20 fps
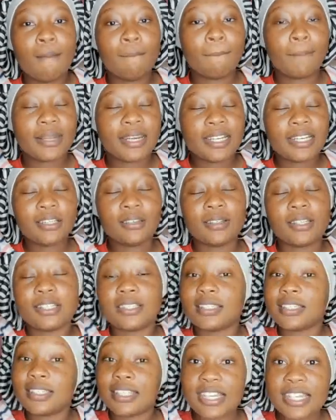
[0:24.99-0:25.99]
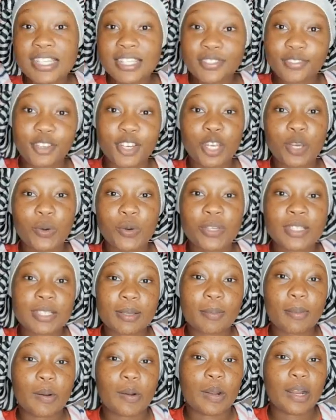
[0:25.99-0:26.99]
But anyway, today's video is
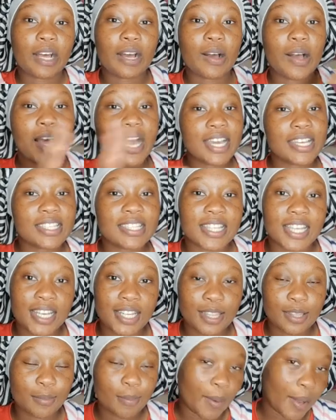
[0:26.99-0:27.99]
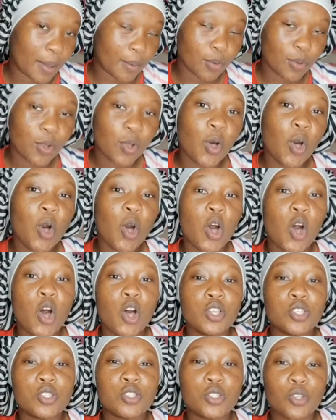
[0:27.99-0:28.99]
about how I study the Bible
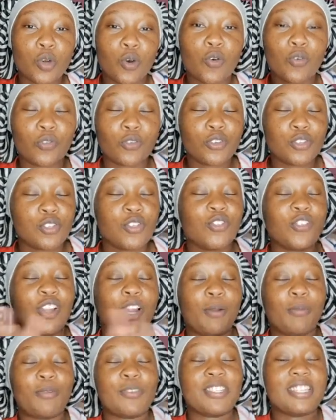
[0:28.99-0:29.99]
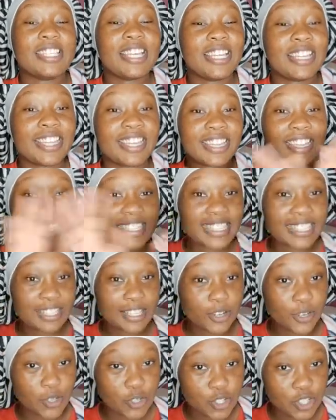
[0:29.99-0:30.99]
so first of all, I'm not saying that this is
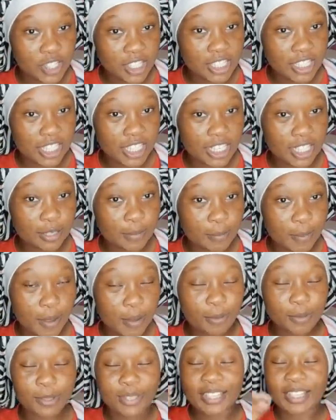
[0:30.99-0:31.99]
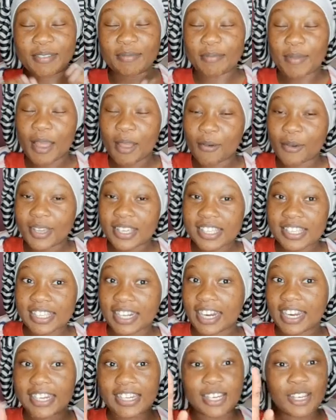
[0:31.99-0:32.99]
how you should study the Bible, that my way is
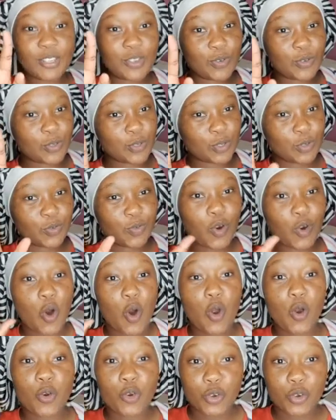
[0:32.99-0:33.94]
right and yours is wrong.